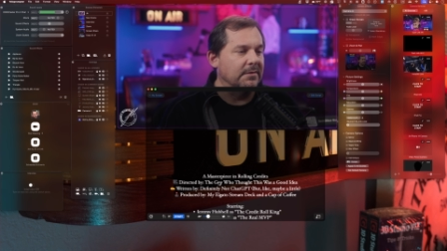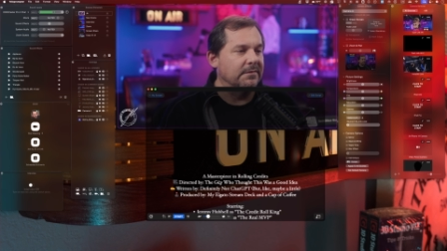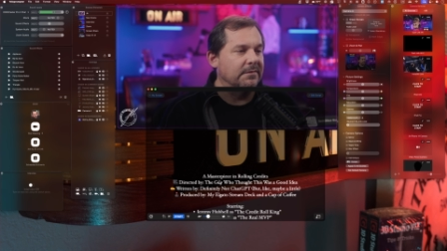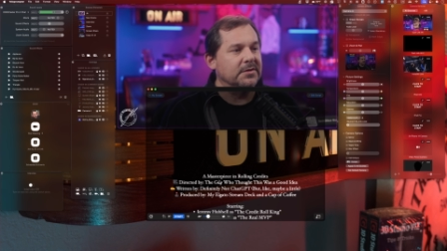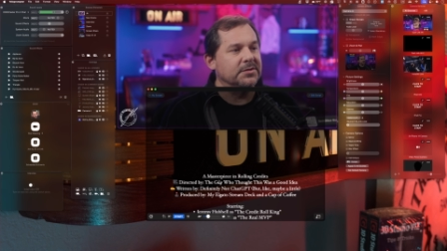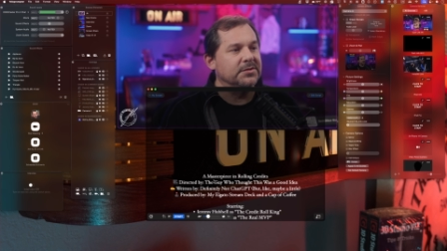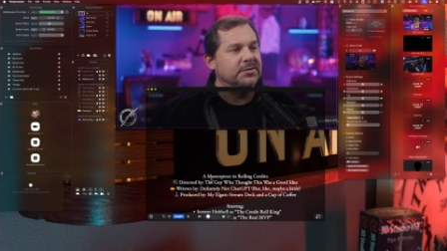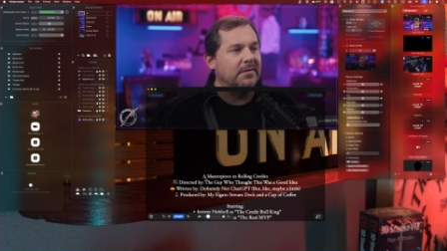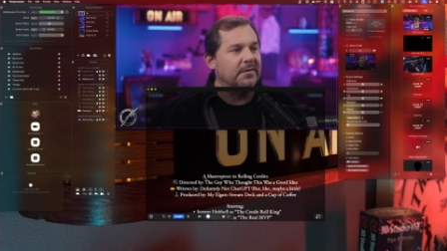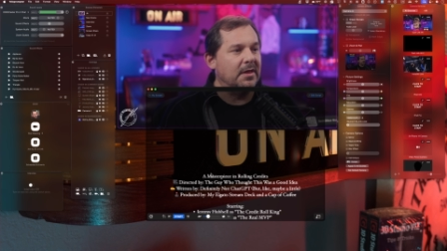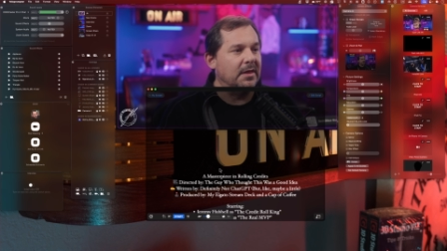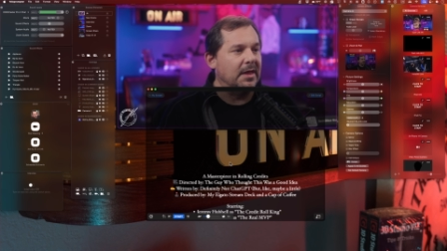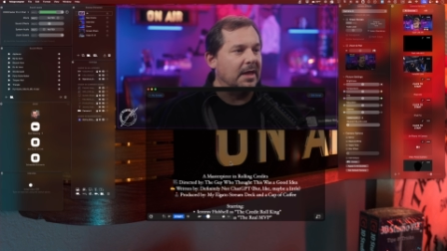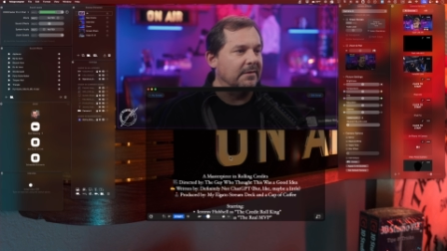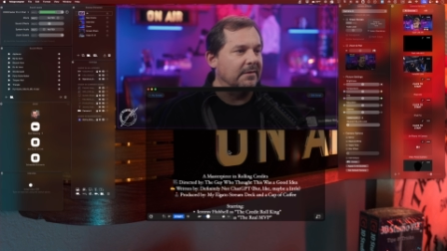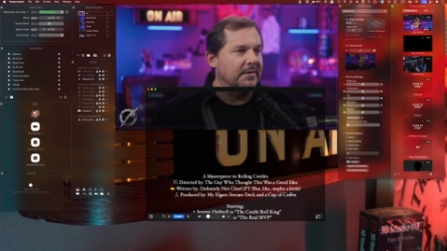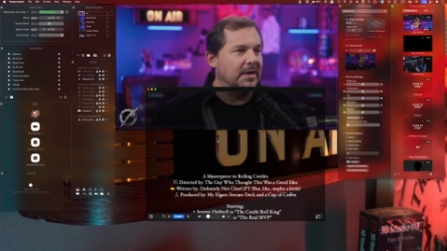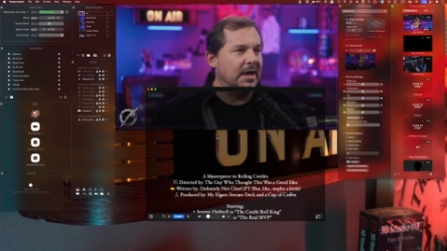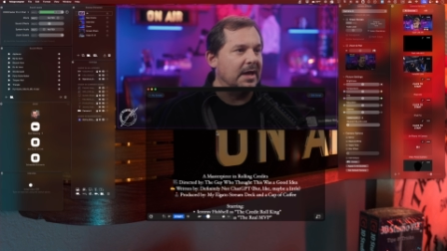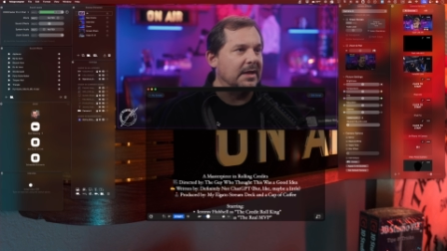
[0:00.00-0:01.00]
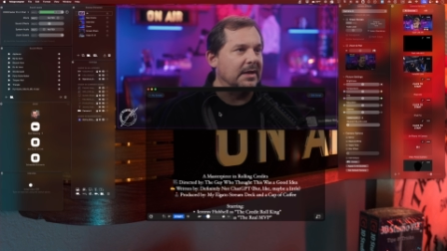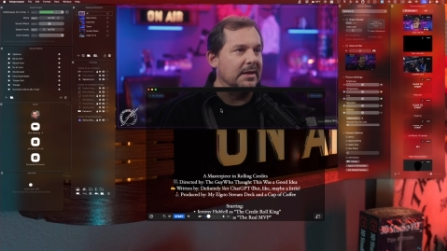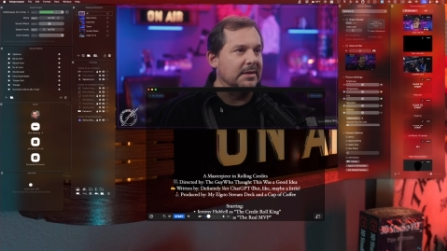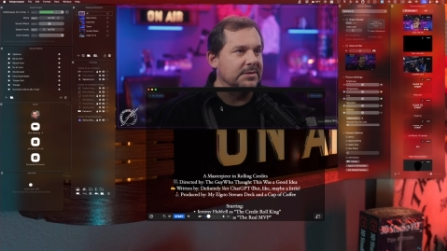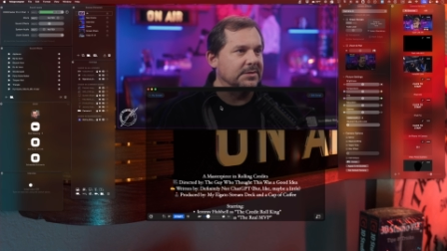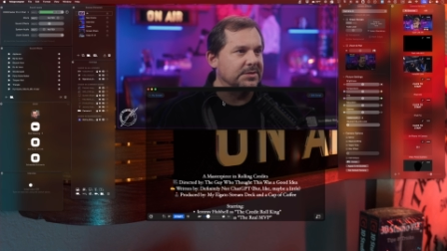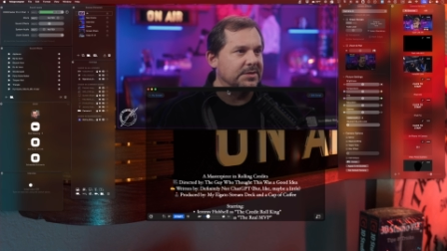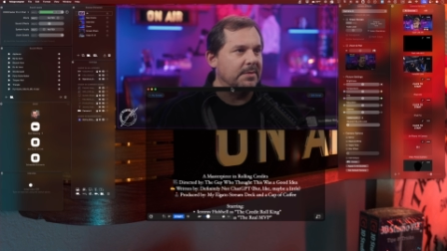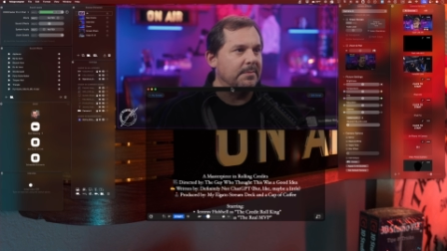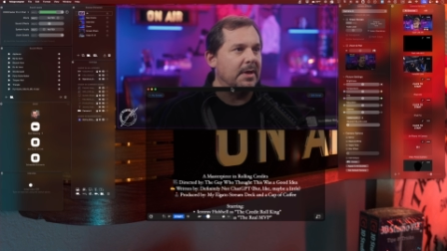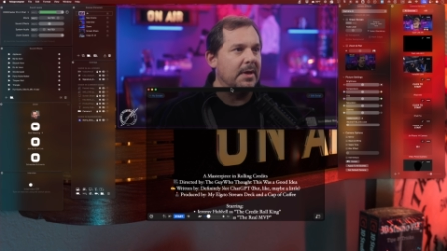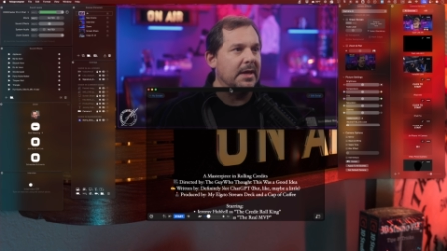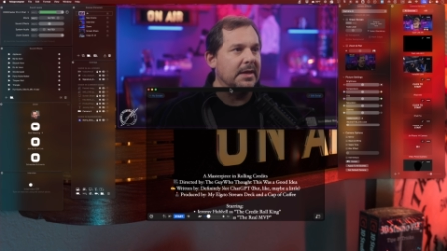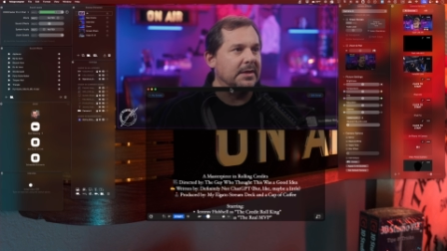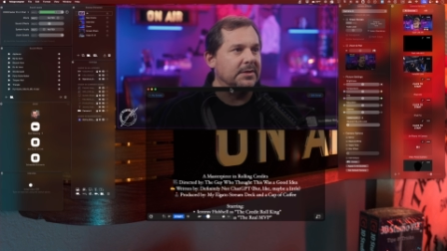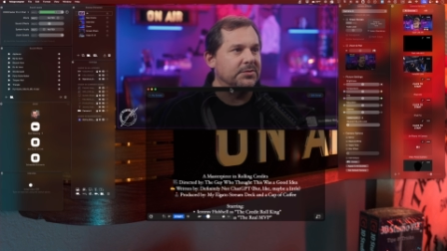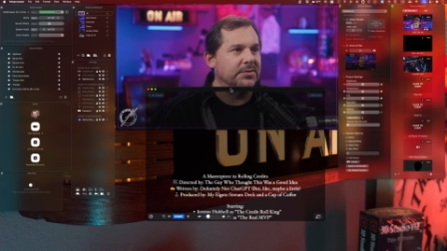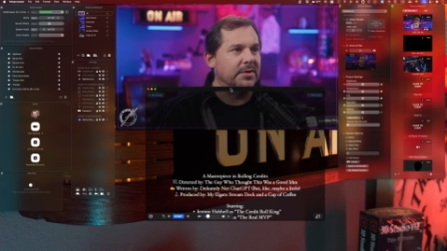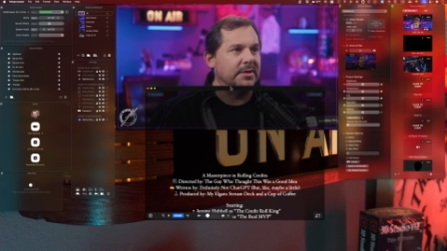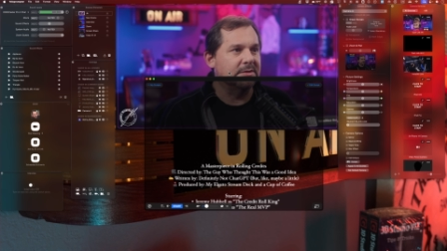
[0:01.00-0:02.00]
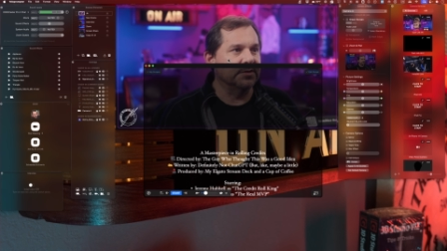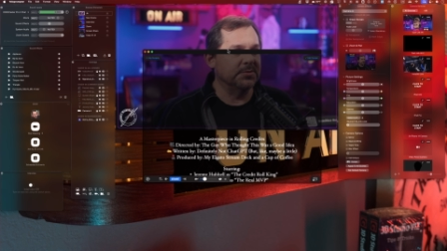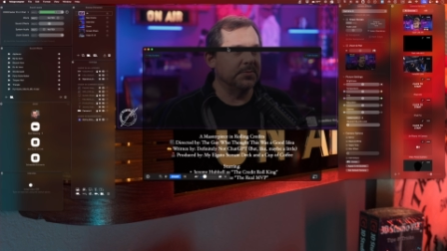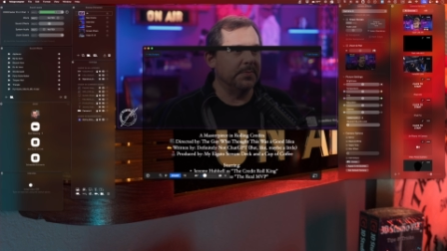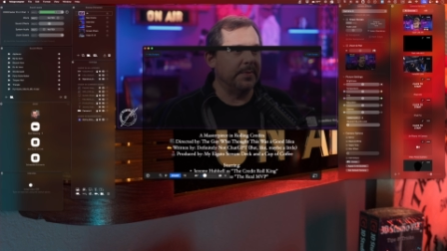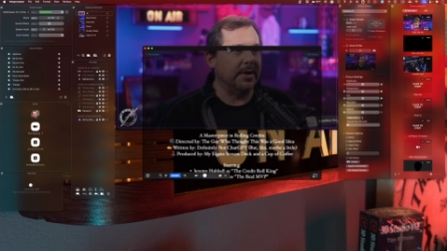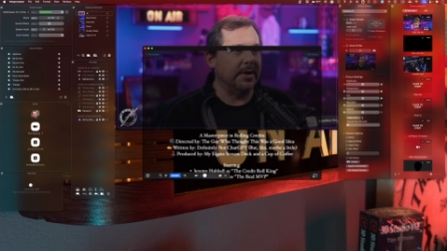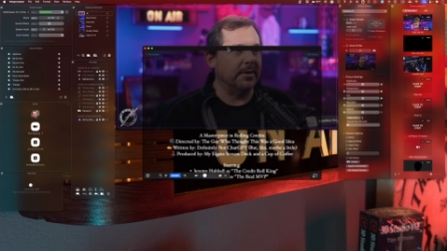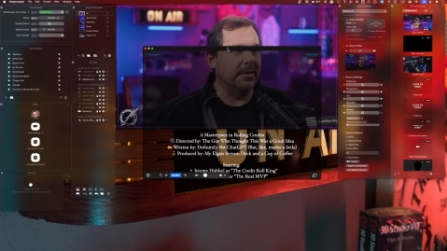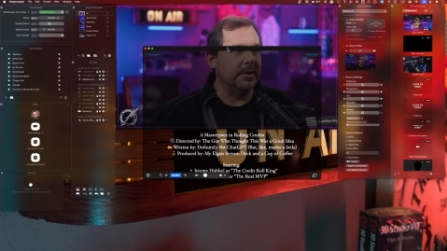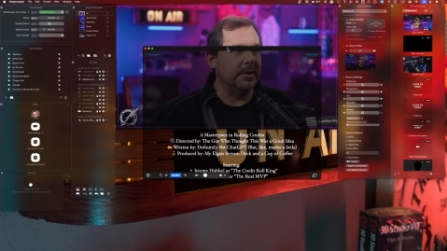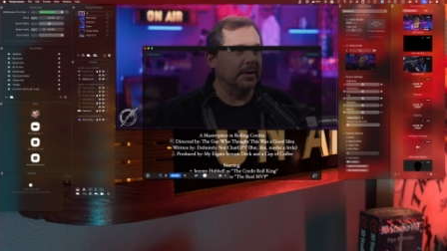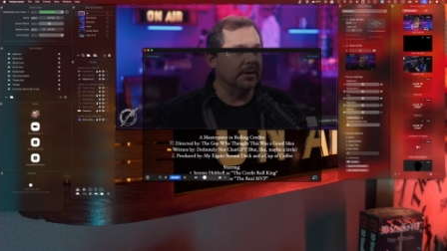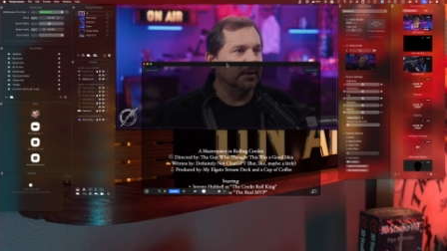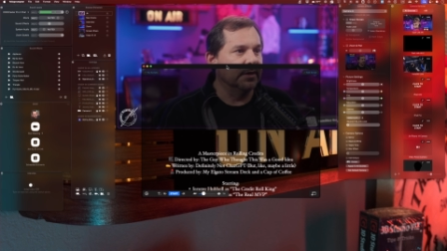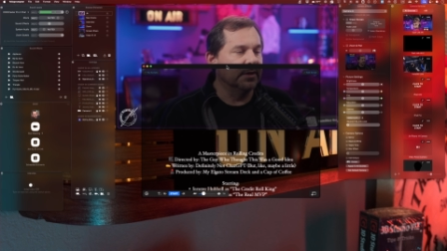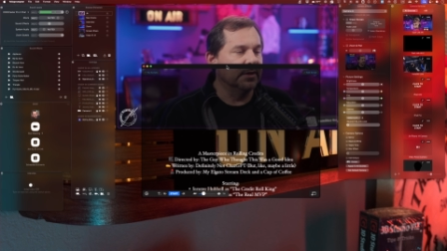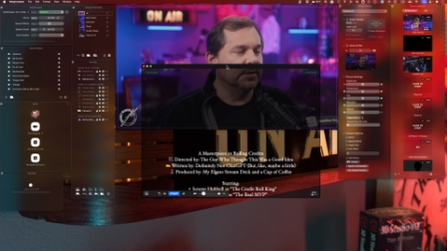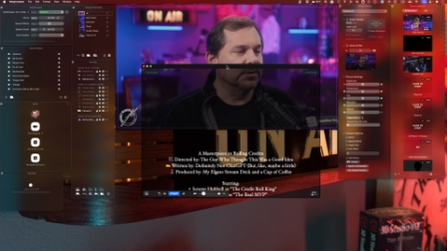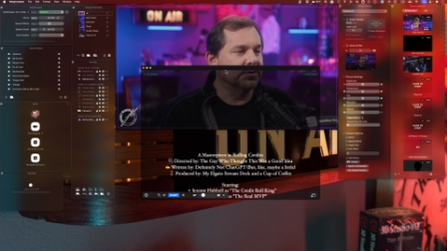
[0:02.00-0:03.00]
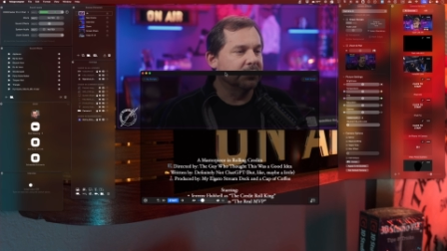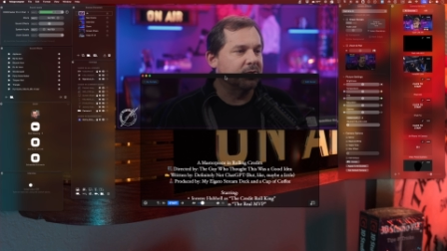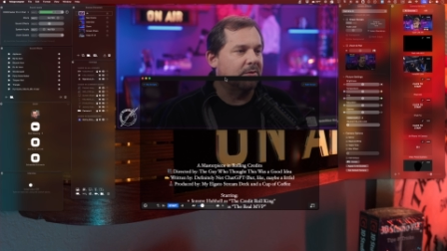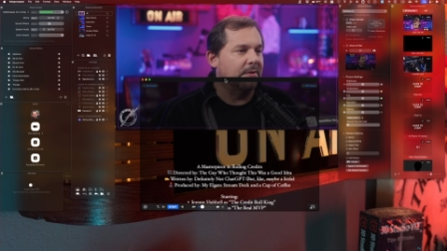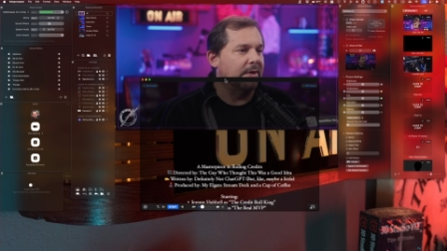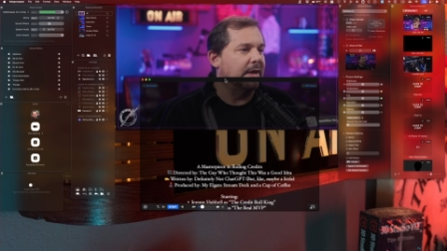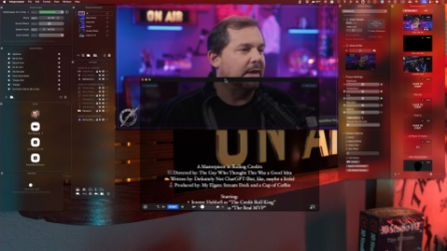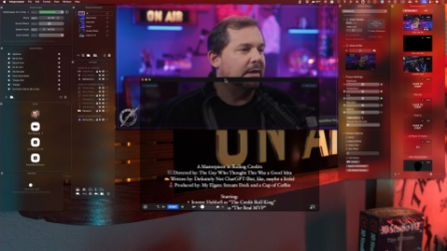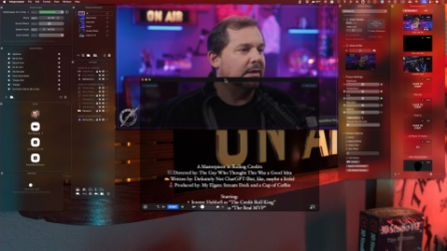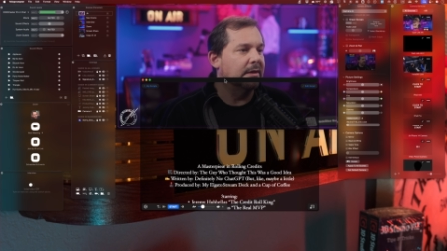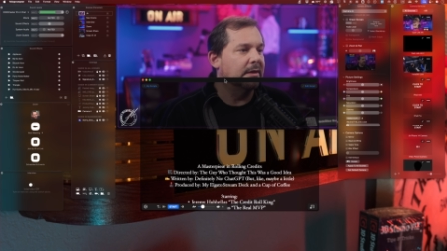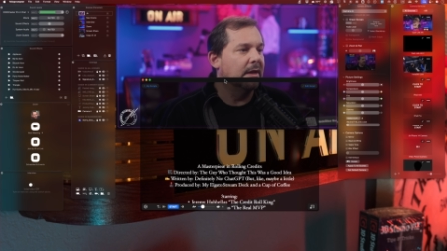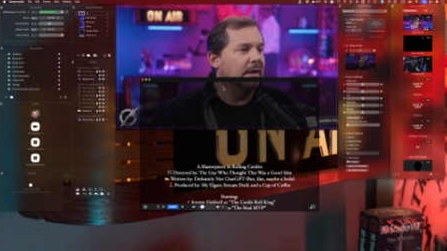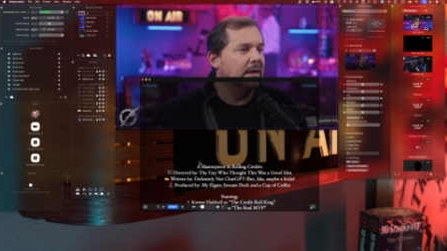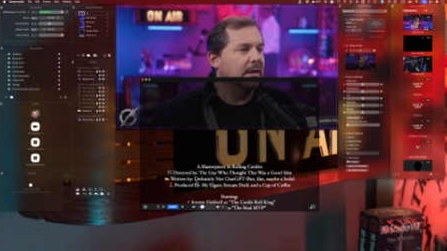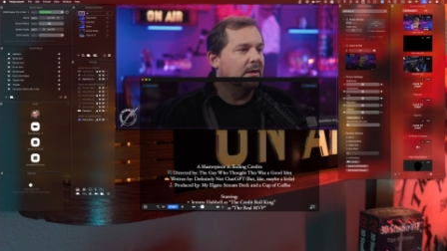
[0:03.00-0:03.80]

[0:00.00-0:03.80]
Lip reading: First of all, I've got a semi-transparent screen